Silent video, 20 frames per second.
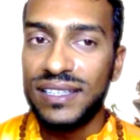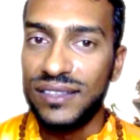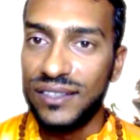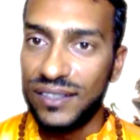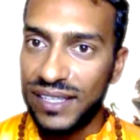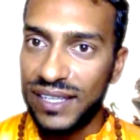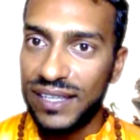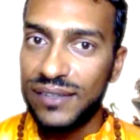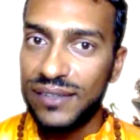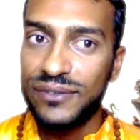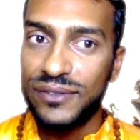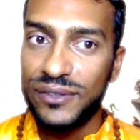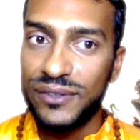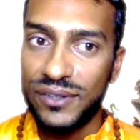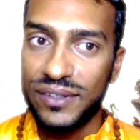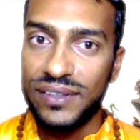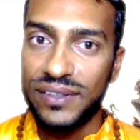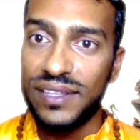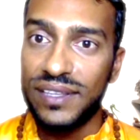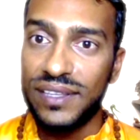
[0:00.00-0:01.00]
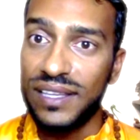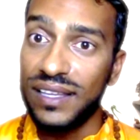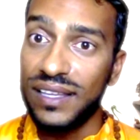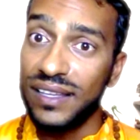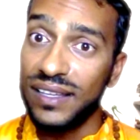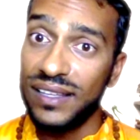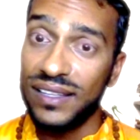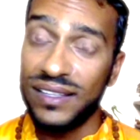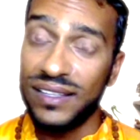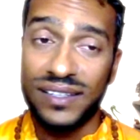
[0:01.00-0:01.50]
looking for
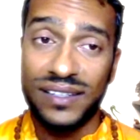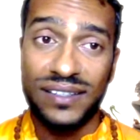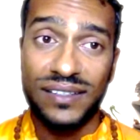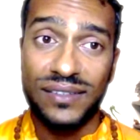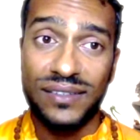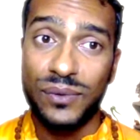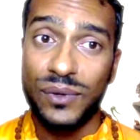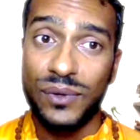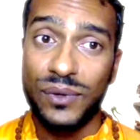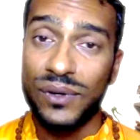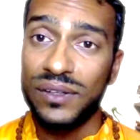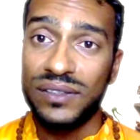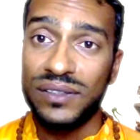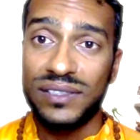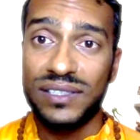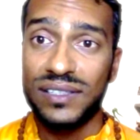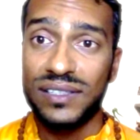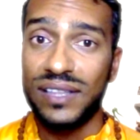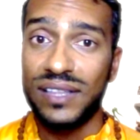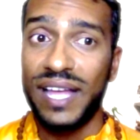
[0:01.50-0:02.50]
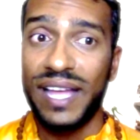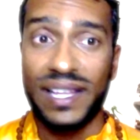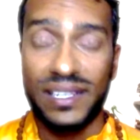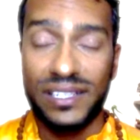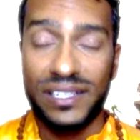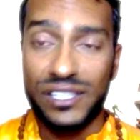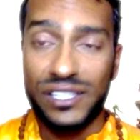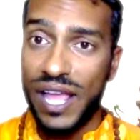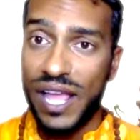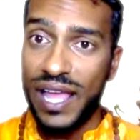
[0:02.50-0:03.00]
the world to like
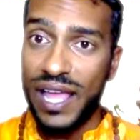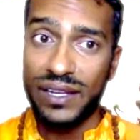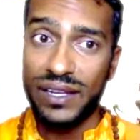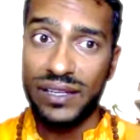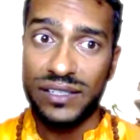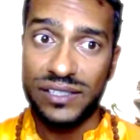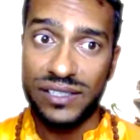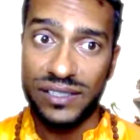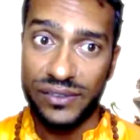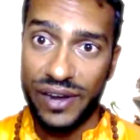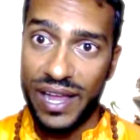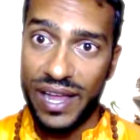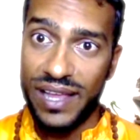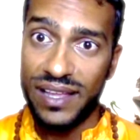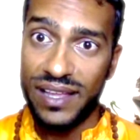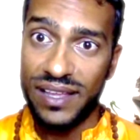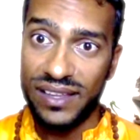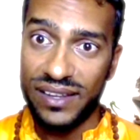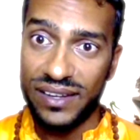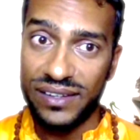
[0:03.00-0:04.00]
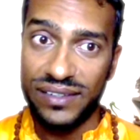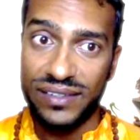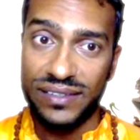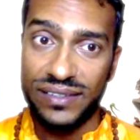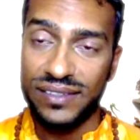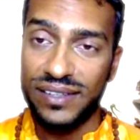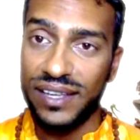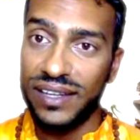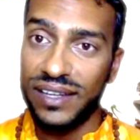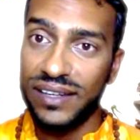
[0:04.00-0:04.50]
change, right?
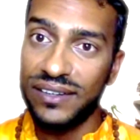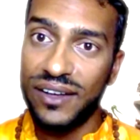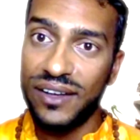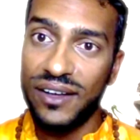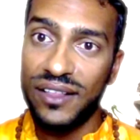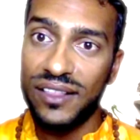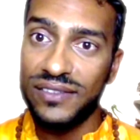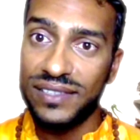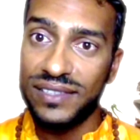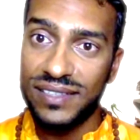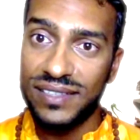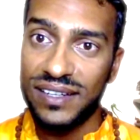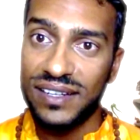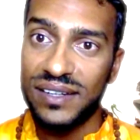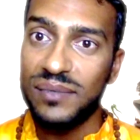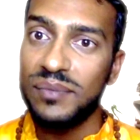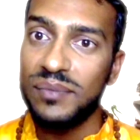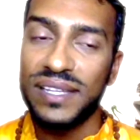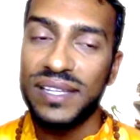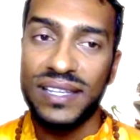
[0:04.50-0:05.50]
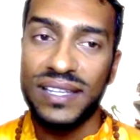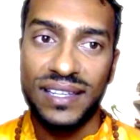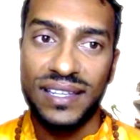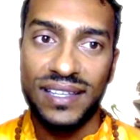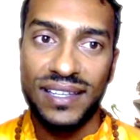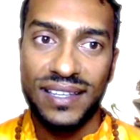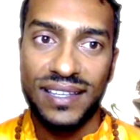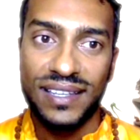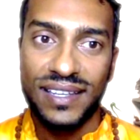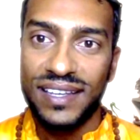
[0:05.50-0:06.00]
And all of a sudden
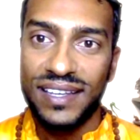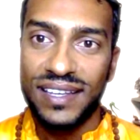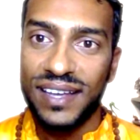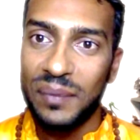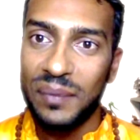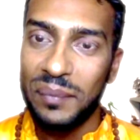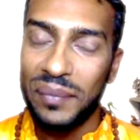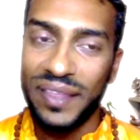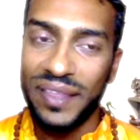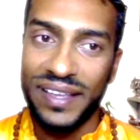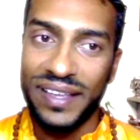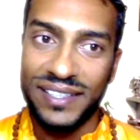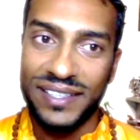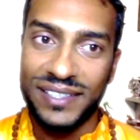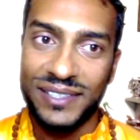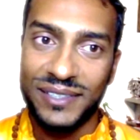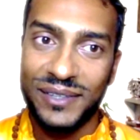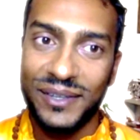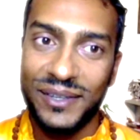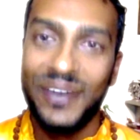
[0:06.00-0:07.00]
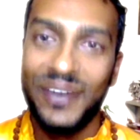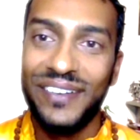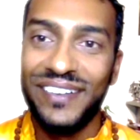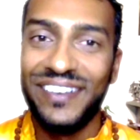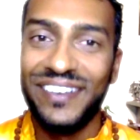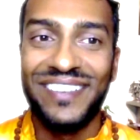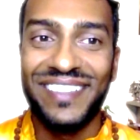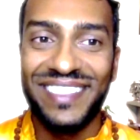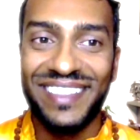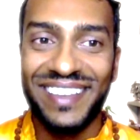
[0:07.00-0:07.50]
be a place
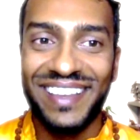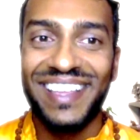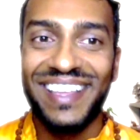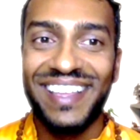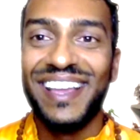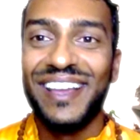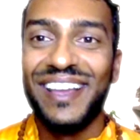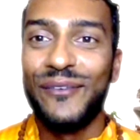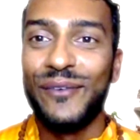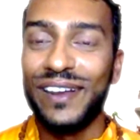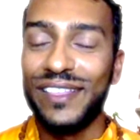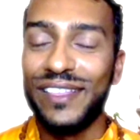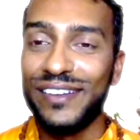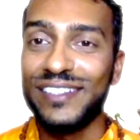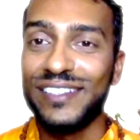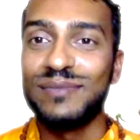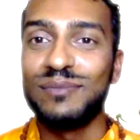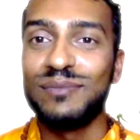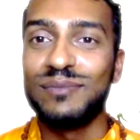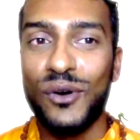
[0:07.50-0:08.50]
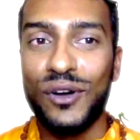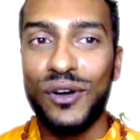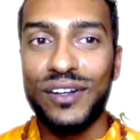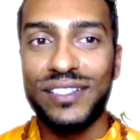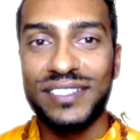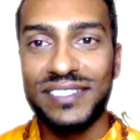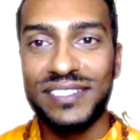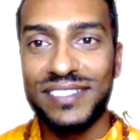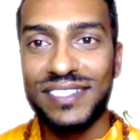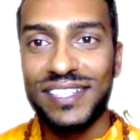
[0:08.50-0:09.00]
where there's
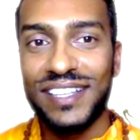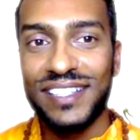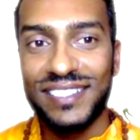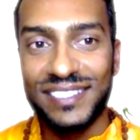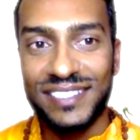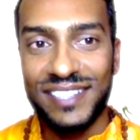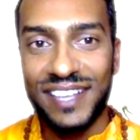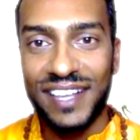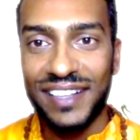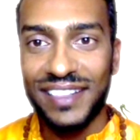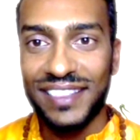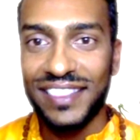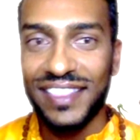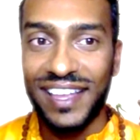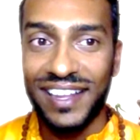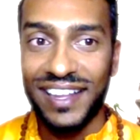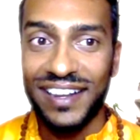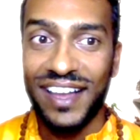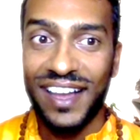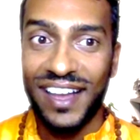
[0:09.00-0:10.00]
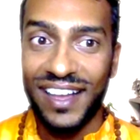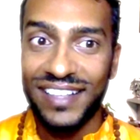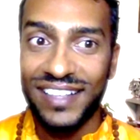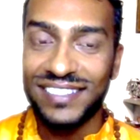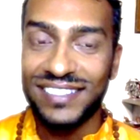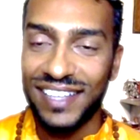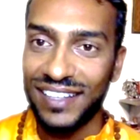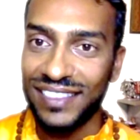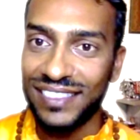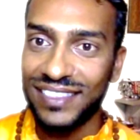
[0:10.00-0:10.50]
more sat than
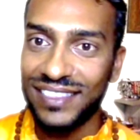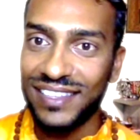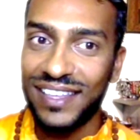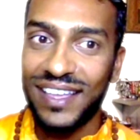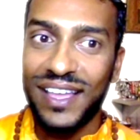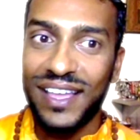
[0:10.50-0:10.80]
asat.